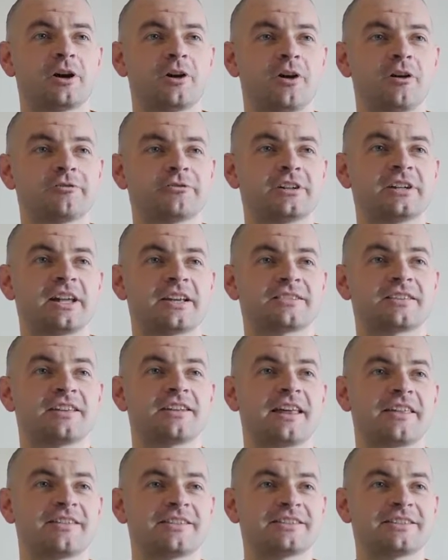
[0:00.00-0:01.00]
offering us
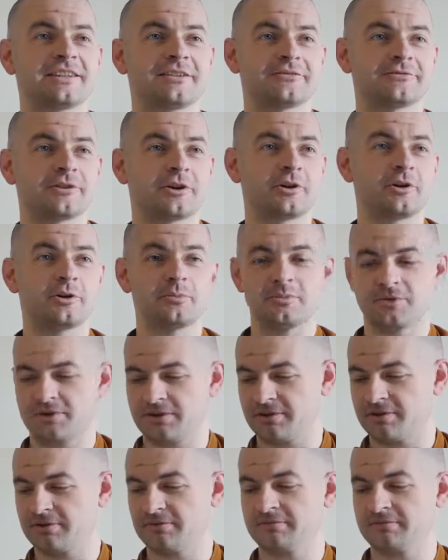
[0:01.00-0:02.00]
another set of robes.